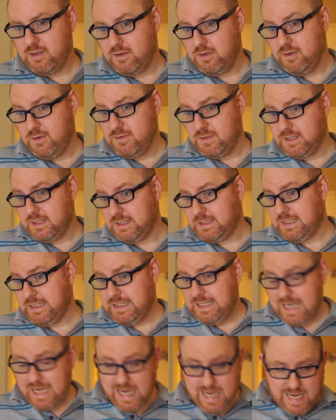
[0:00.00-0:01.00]
you're using
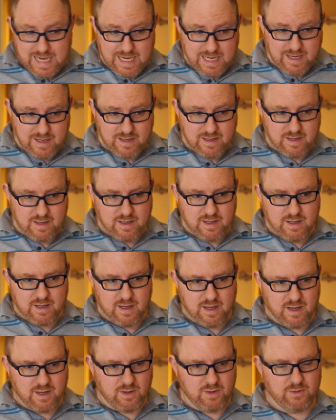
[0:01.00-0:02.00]
today,
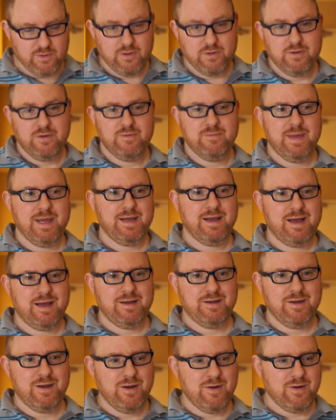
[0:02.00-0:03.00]
uh, although you may
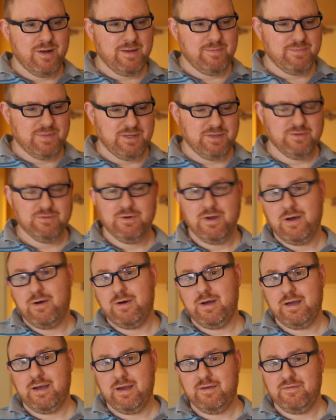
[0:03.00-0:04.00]
not know it, but you
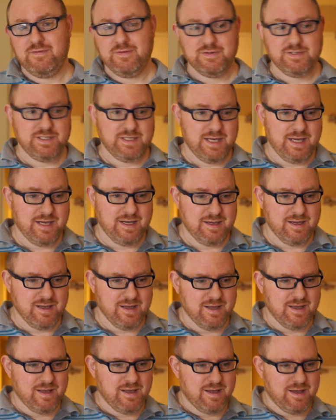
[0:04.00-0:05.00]
know it if you see
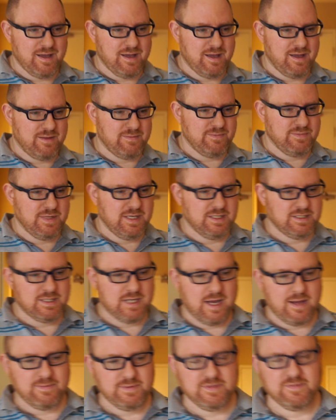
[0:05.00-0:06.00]
um, these
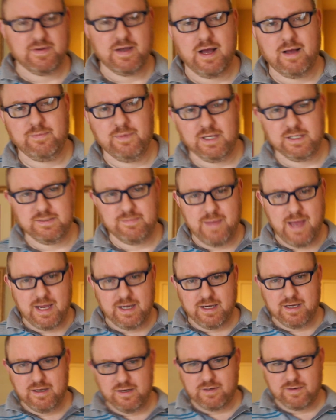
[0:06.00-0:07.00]
types of complex
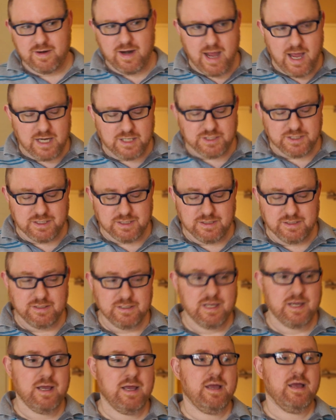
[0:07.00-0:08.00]
magnet interactions.
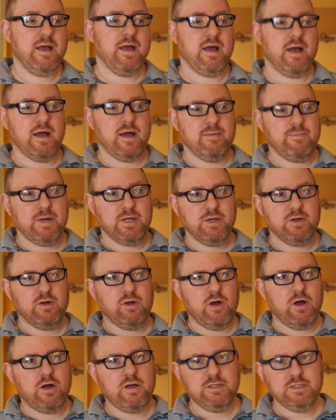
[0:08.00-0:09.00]
Uh, but
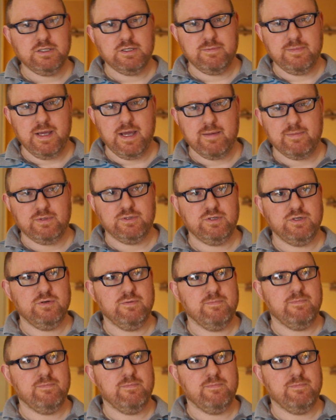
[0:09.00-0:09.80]
you'll also be able to